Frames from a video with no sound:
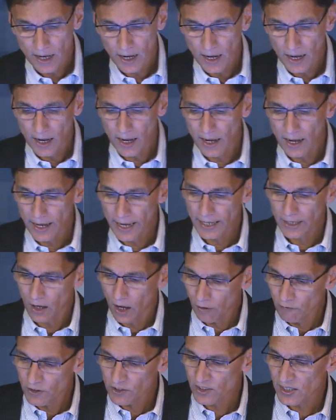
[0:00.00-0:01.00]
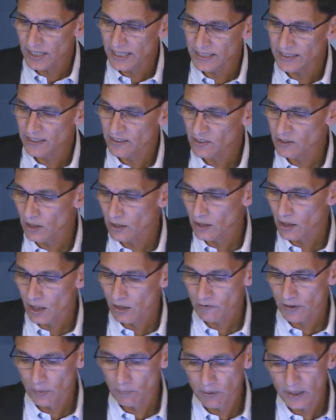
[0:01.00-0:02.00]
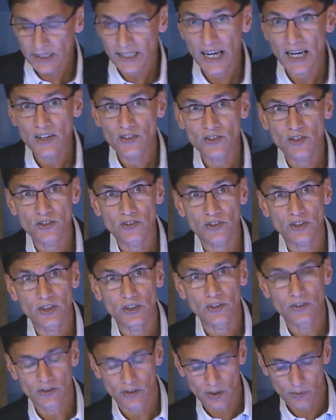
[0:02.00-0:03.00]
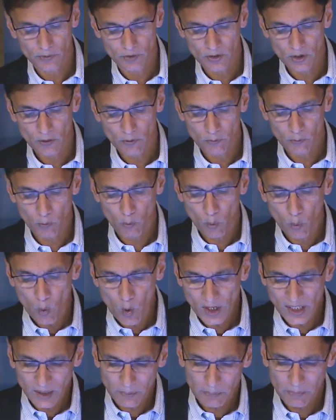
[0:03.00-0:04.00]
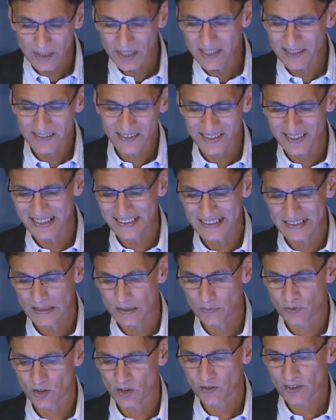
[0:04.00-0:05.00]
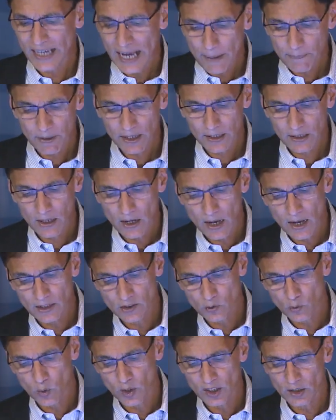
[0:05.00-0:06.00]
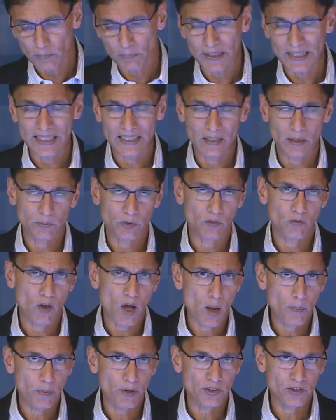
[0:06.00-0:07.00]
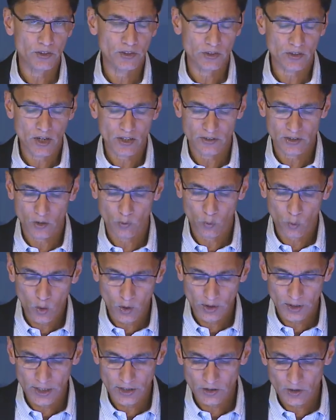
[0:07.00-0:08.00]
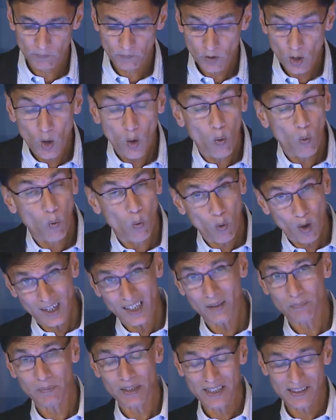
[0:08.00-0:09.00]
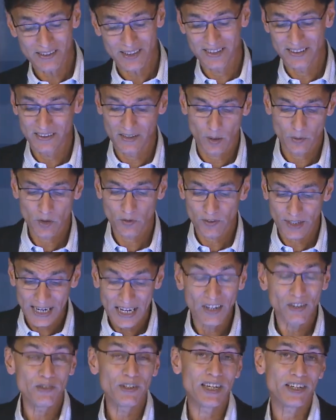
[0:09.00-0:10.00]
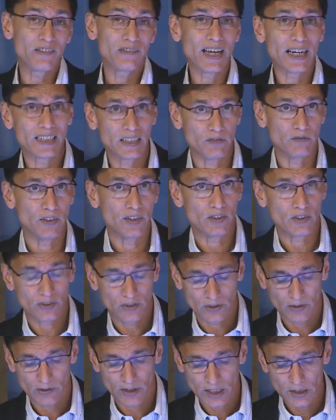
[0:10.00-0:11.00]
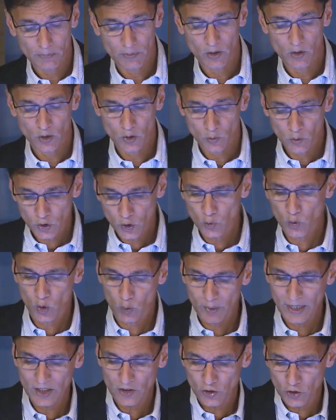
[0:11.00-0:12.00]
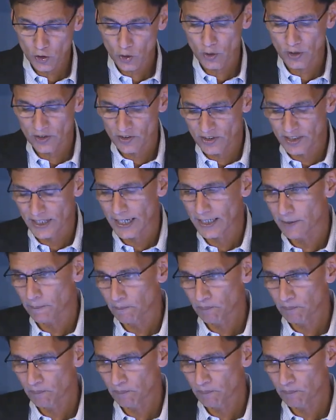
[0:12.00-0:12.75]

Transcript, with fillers: Uh, and obviously, this has got a lot of implications in terms of what it means in terms of capital costs, what it means in terms of operations cost advantage, what it means in terms of entry attractiveness, right? Because what you want to make sure is that